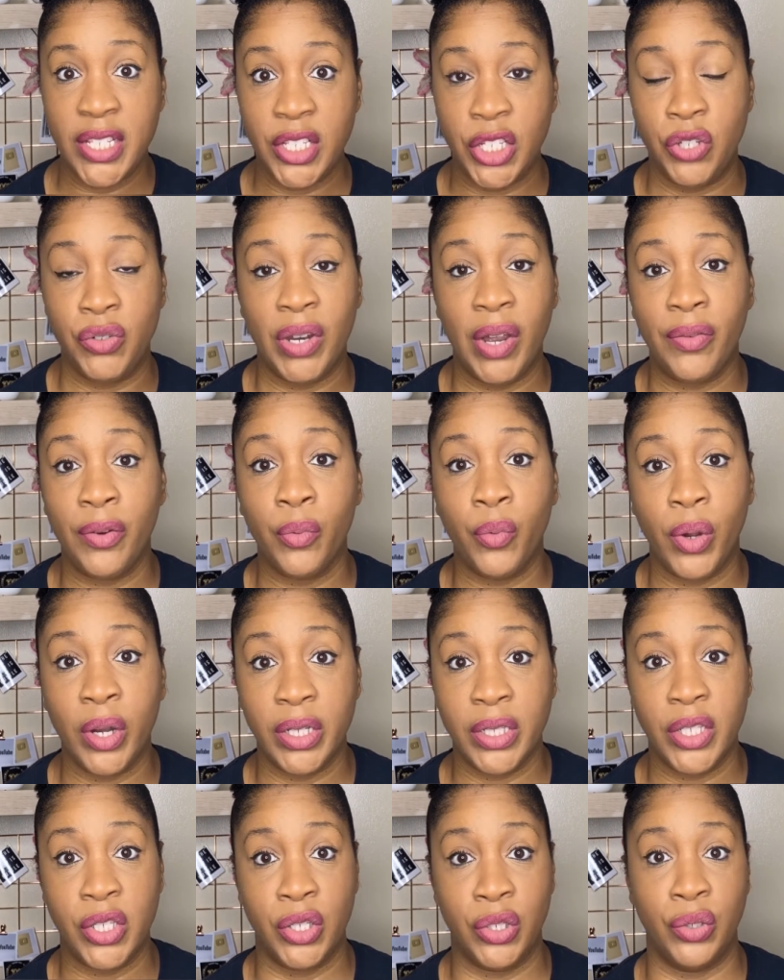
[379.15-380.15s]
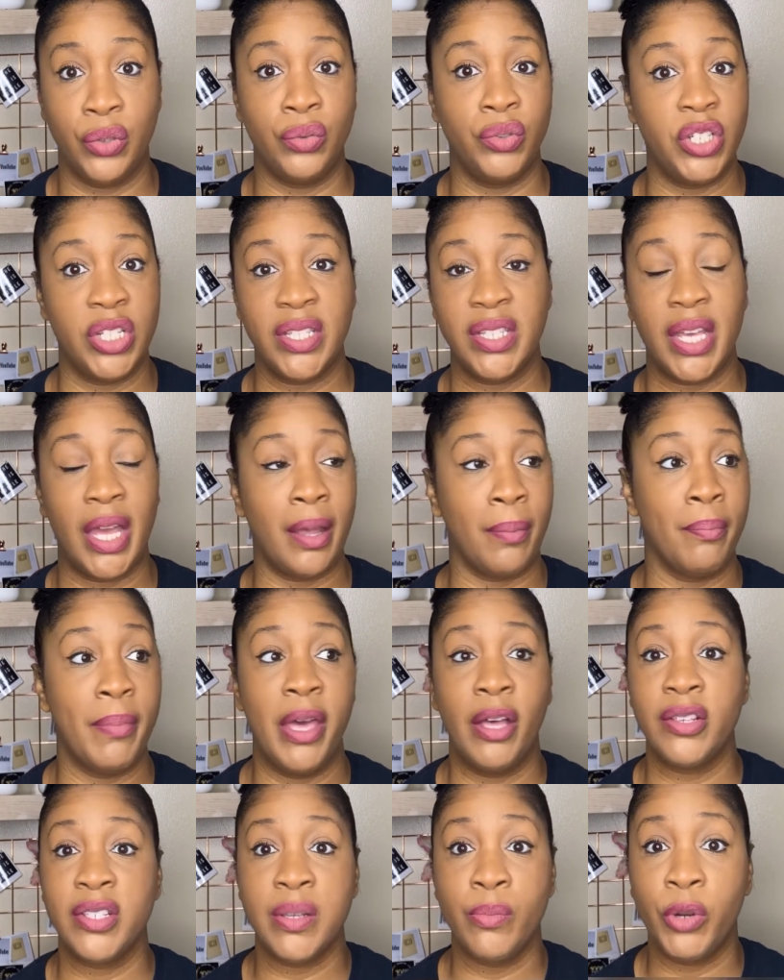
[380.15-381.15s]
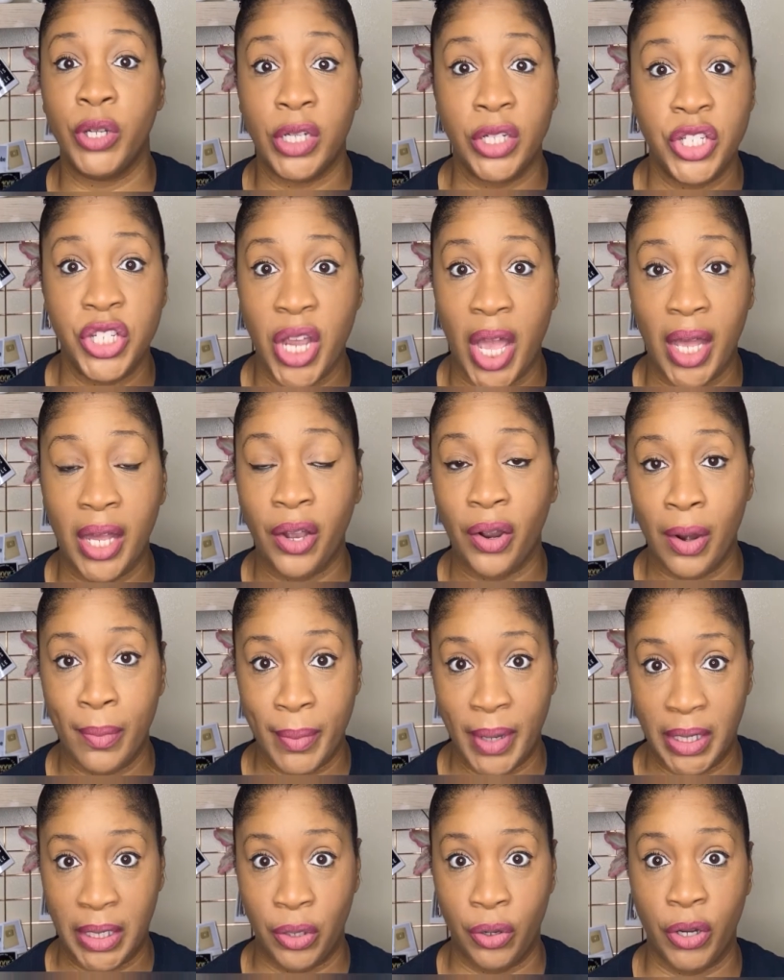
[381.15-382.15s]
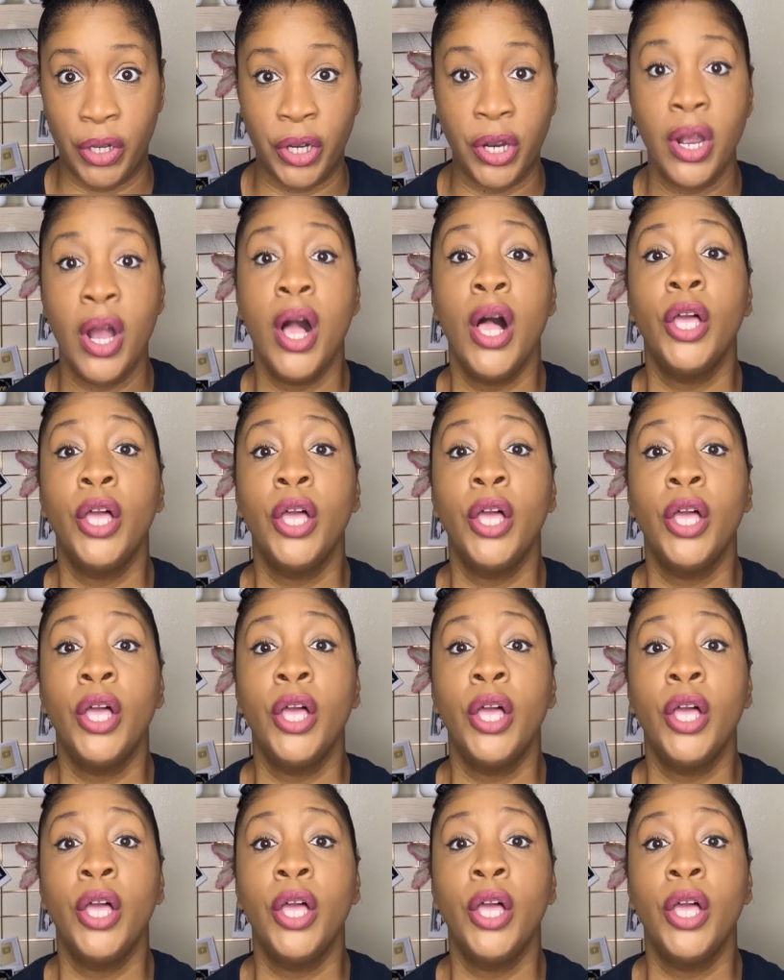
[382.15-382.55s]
You never want to just like mail someone a check or a money order.